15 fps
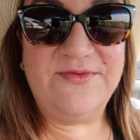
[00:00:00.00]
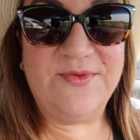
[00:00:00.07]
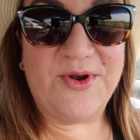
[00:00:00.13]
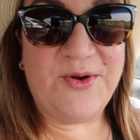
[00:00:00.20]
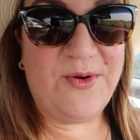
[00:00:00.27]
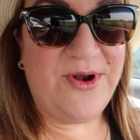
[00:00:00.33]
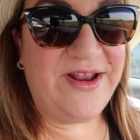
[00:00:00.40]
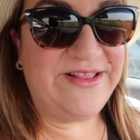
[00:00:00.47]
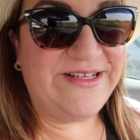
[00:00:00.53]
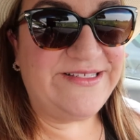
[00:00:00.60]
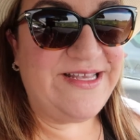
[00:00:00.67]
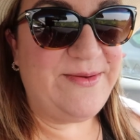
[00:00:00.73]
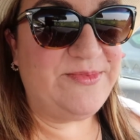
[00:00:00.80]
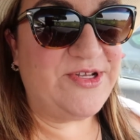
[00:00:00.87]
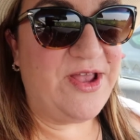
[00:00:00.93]
record at the
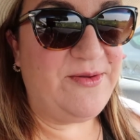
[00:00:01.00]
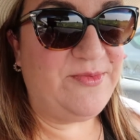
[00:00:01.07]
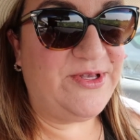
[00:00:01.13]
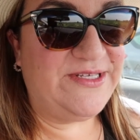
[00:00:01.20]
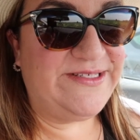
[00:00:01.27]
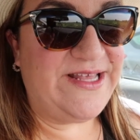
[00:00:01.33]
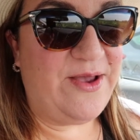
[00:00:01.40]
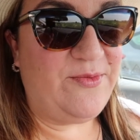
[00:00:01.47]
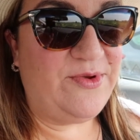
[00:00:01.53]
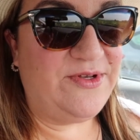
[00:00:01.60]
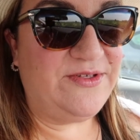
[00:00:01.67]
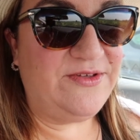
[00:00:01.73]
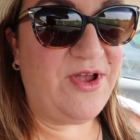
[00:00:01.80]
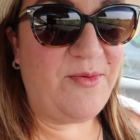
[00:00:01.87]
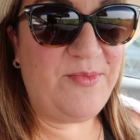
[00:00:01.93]
same time because that
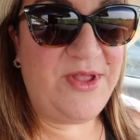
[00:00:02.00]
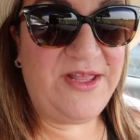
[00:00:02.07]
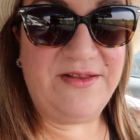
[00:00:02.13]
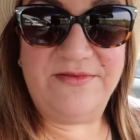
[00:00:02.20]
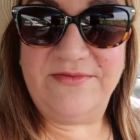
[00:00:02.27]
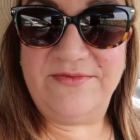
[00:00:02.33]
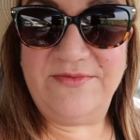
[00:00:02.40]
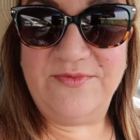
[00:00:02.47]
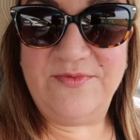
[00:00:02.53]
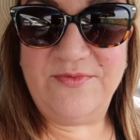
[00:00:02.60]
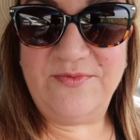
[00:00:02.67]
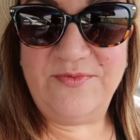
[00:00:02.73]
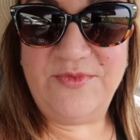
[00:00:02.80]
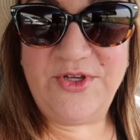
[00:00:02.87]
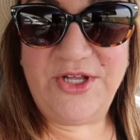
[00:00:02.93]
would not be
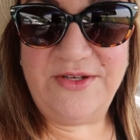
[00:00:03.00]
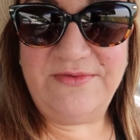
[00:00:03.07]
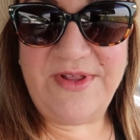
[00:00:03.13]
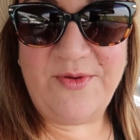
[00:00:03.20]
good.